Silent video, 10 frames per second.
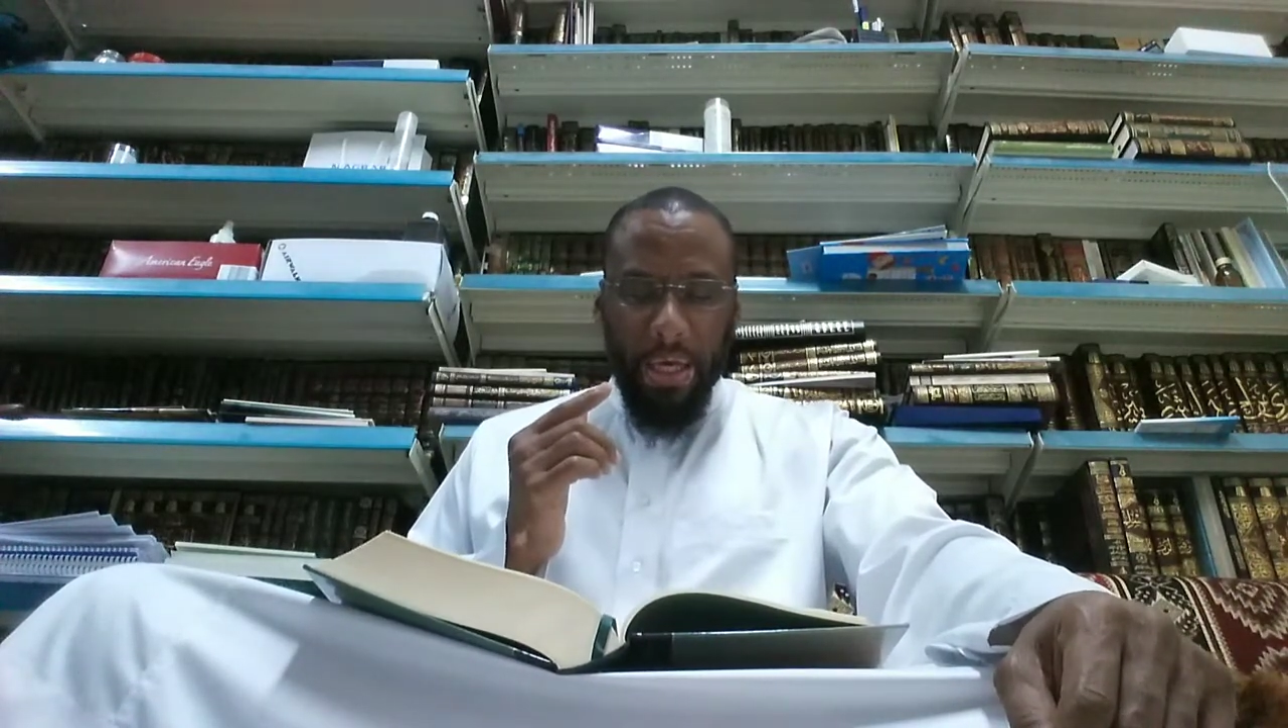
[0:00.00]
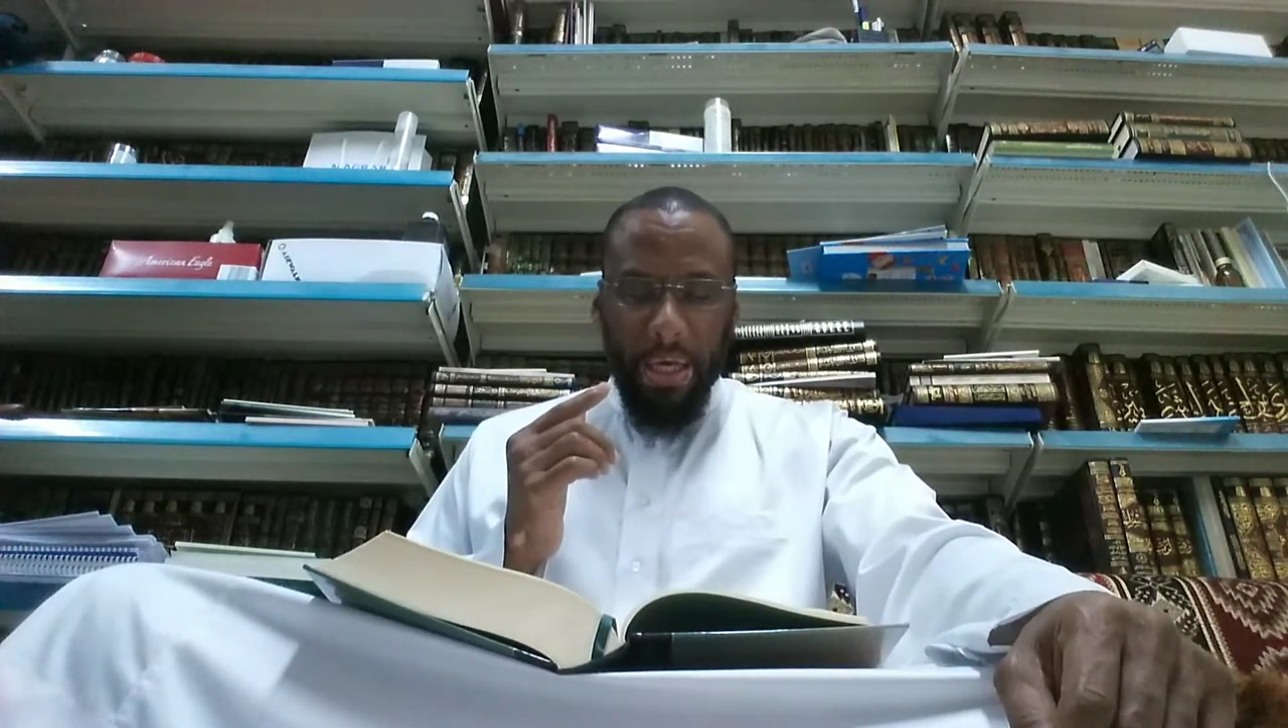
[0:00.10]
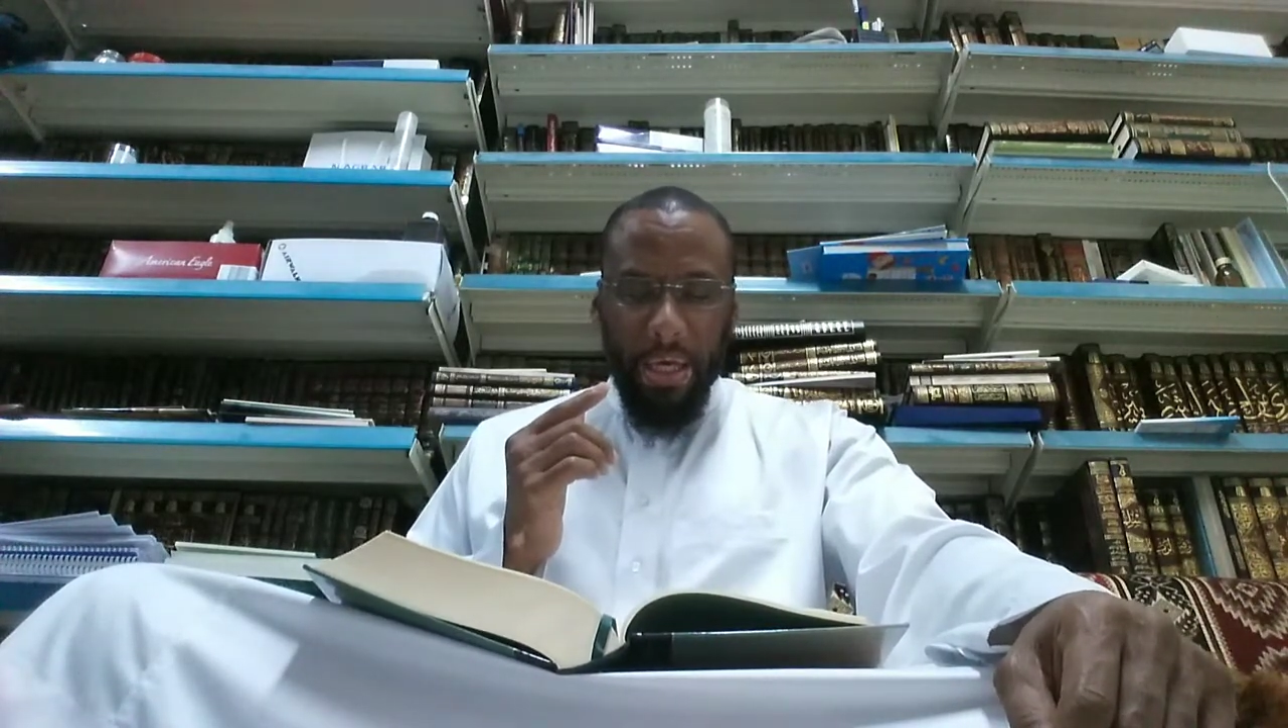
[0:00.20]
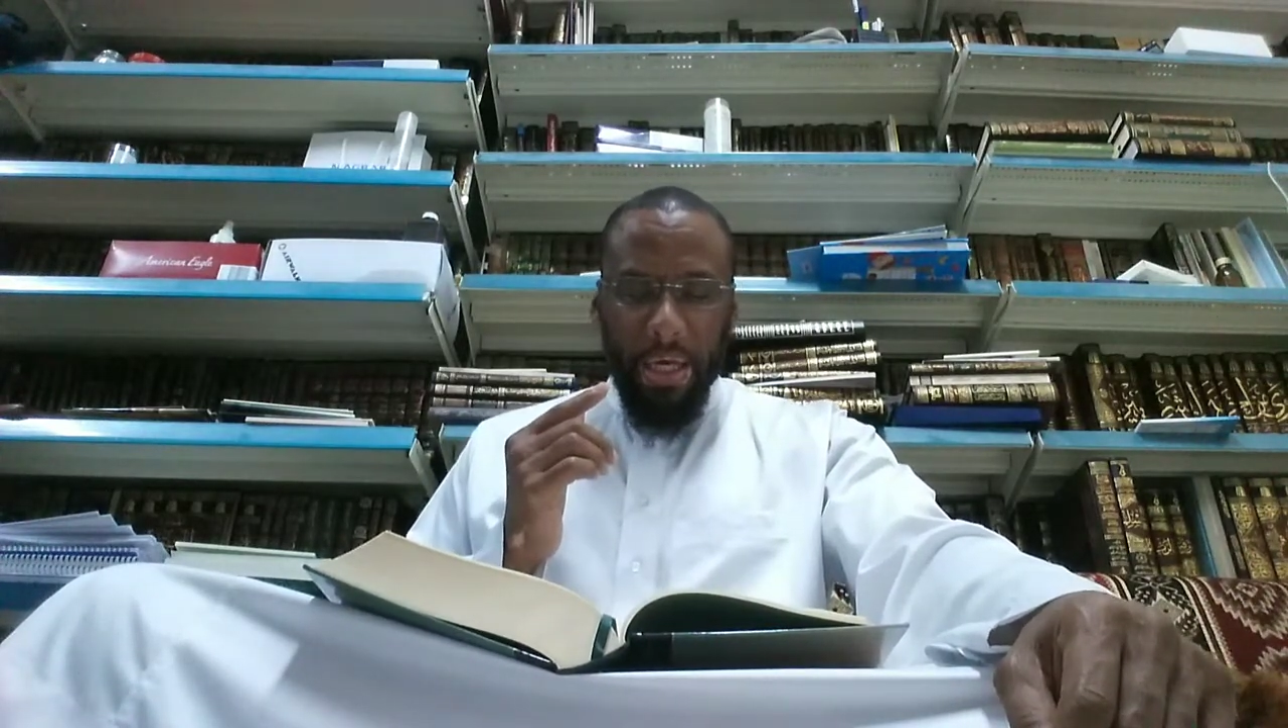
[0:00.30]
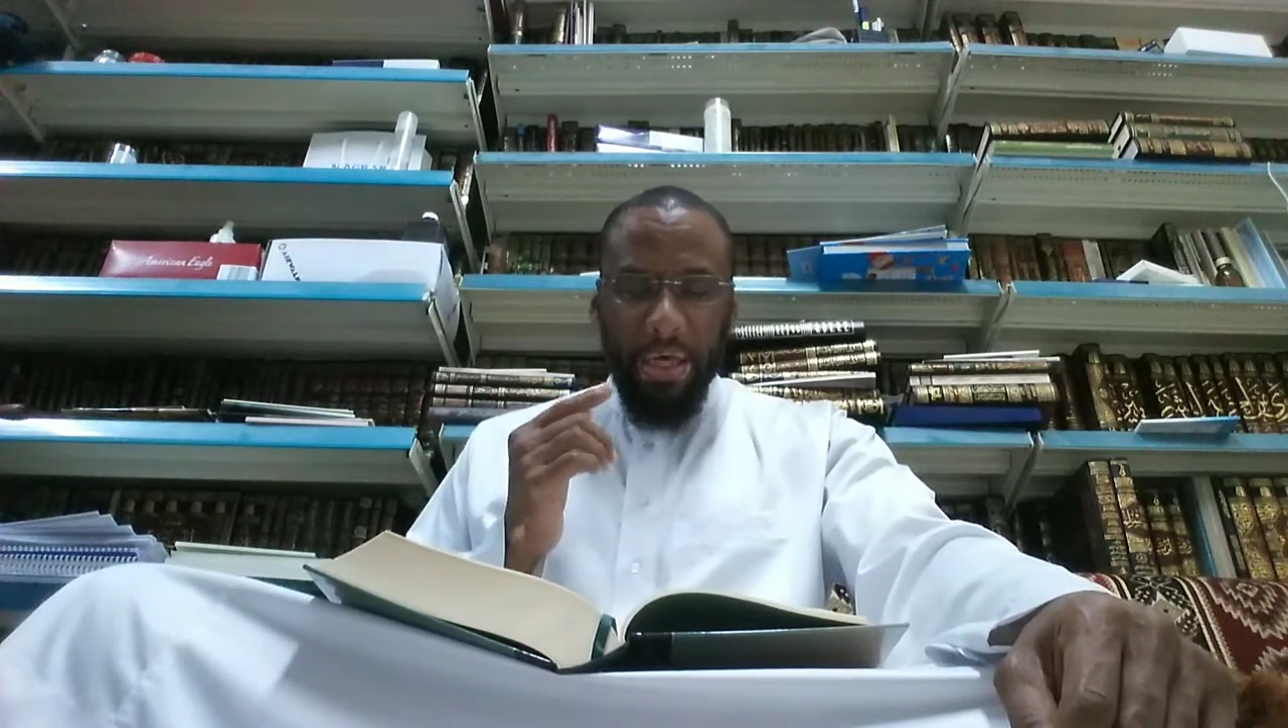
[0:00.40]

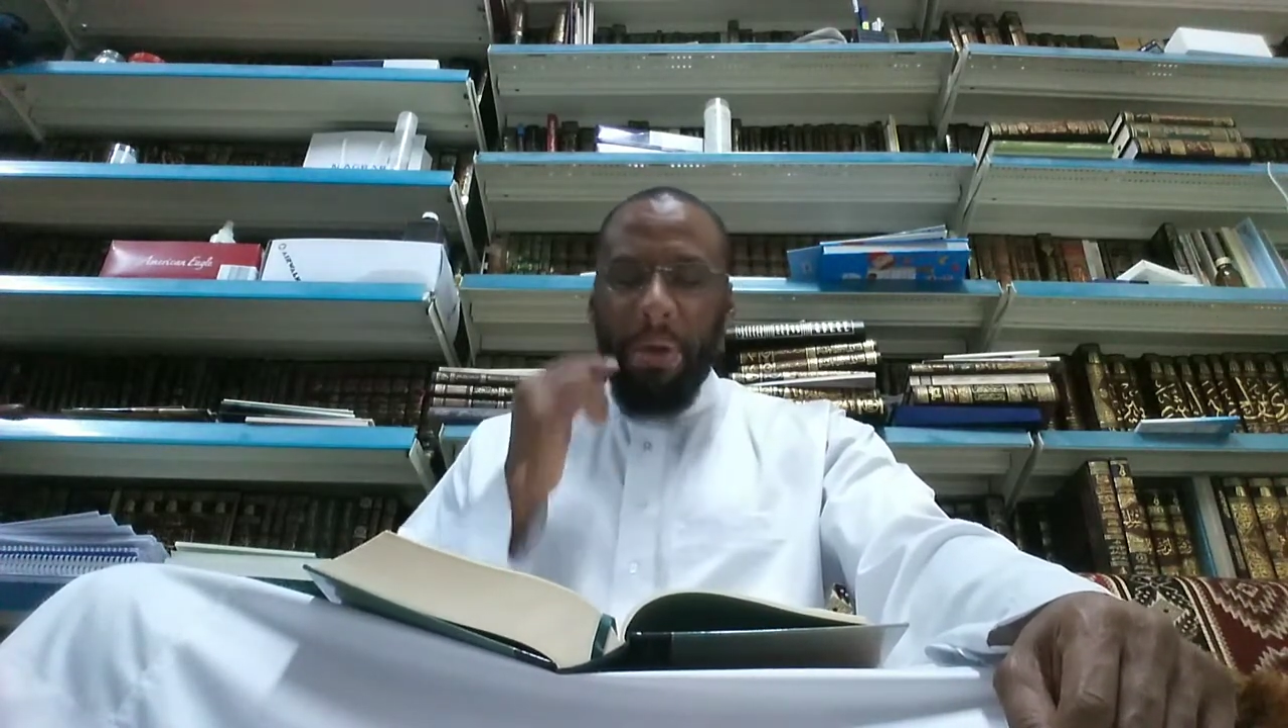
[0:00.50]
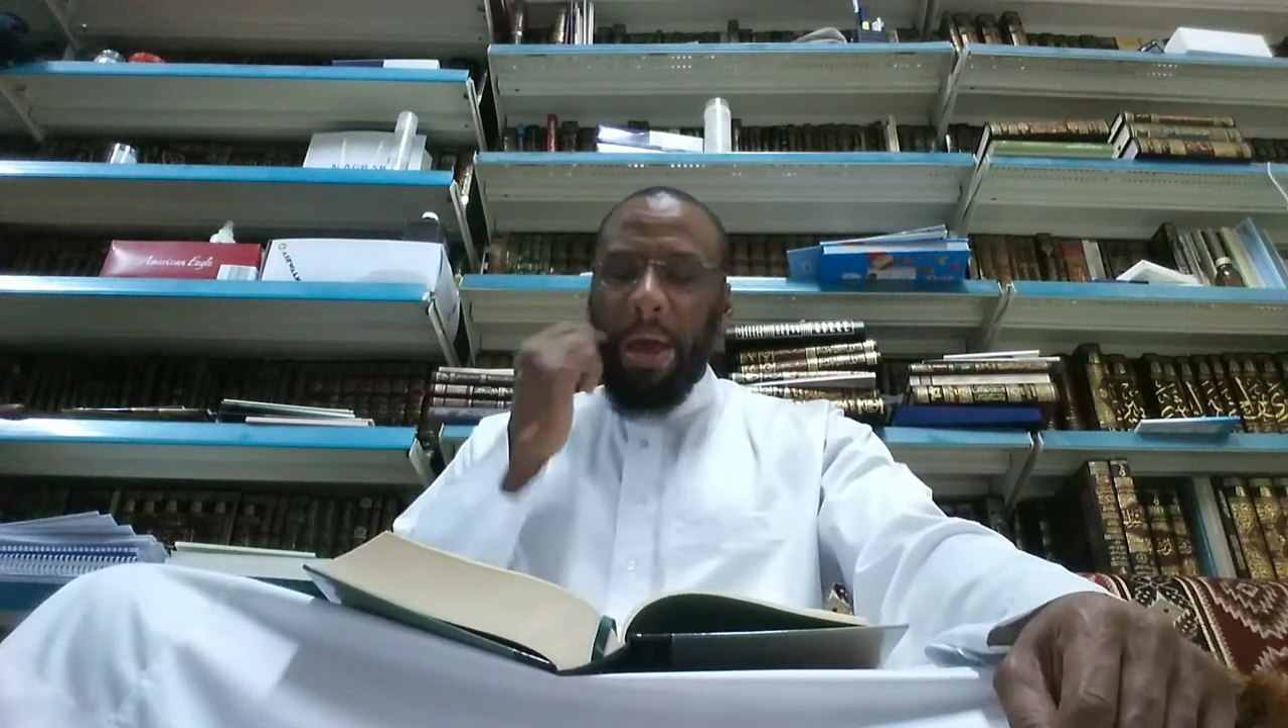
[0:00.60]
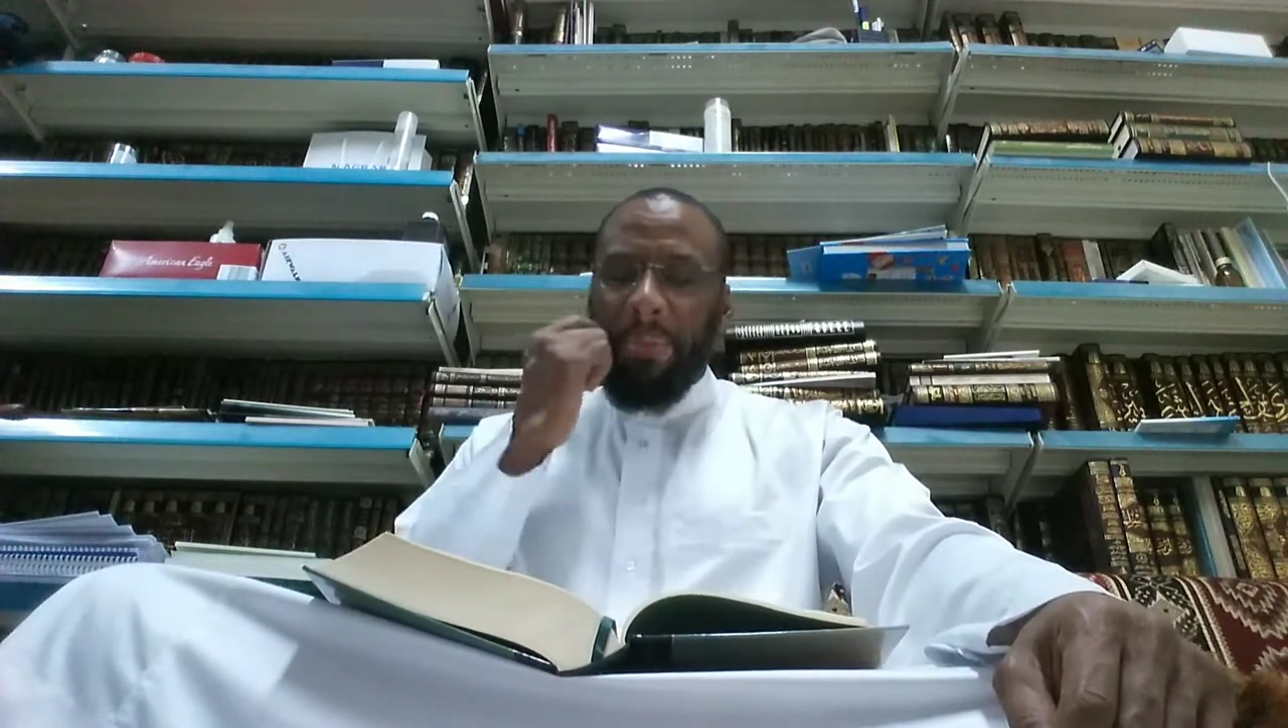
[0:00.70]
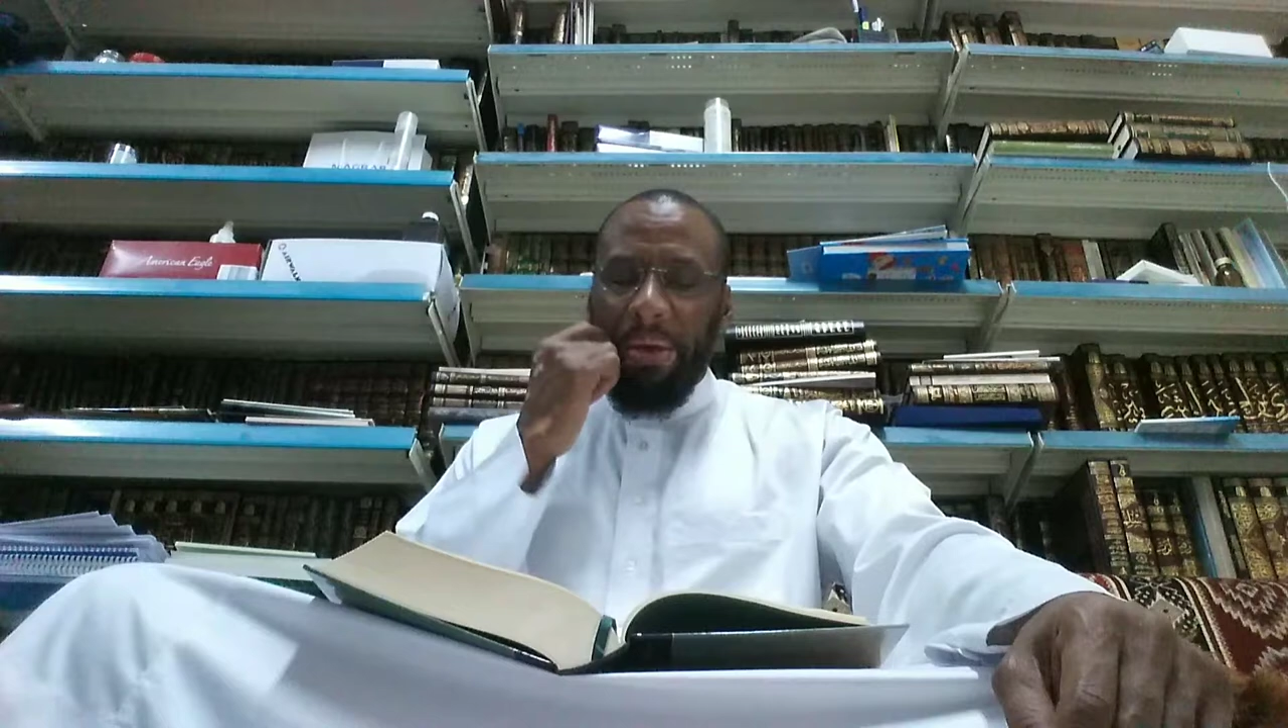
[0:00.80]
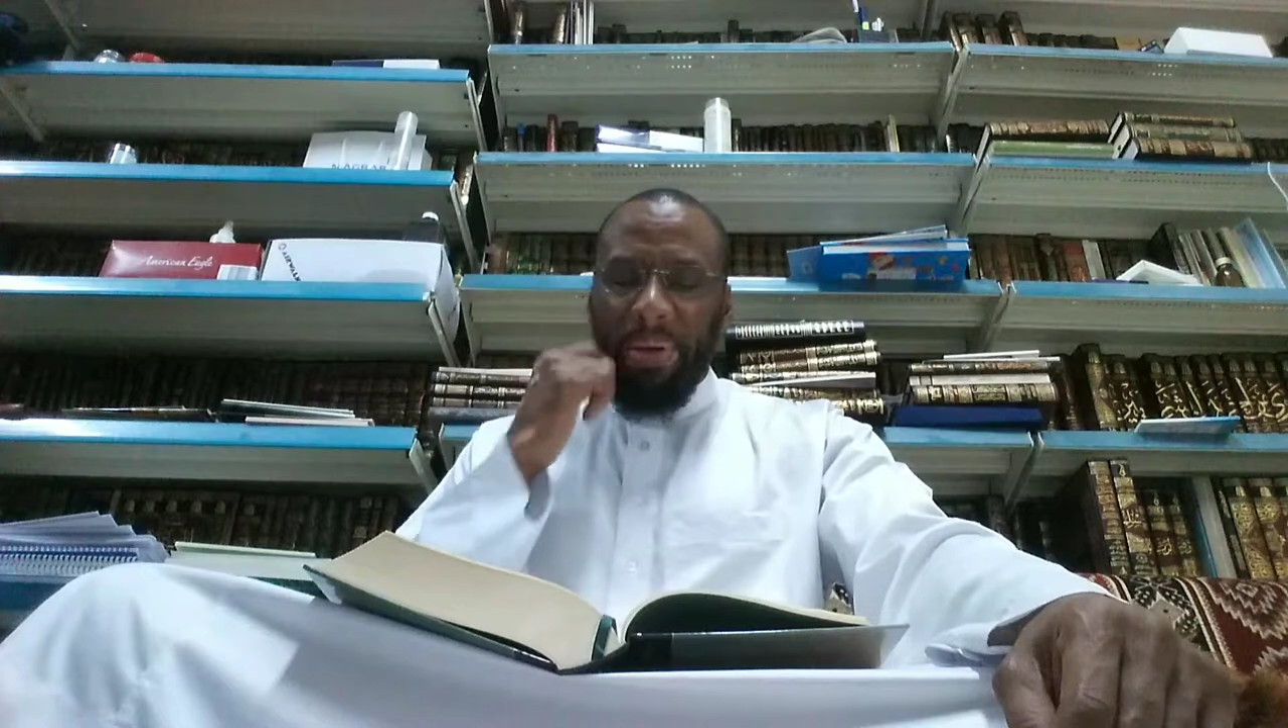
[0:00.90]
Imam Ibn